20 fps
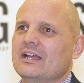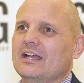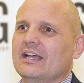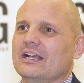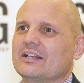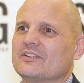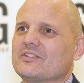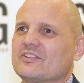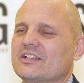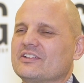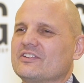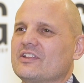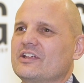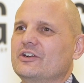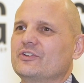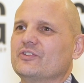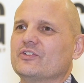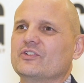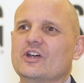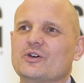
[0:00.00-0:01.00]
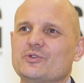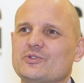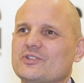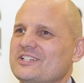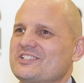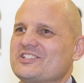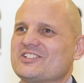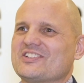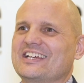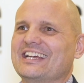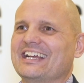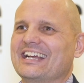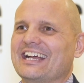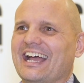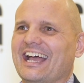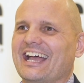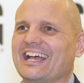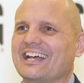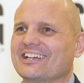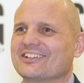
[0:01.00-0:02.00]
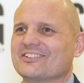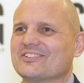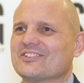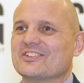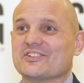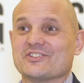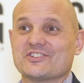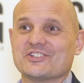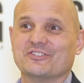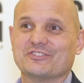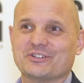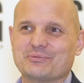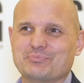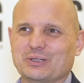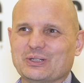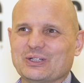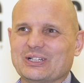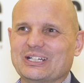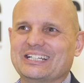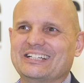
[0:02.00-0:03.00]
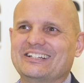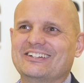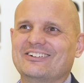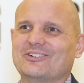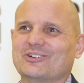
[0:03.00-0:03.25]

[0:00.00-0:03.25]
it's that there's no such thing as the silver bullet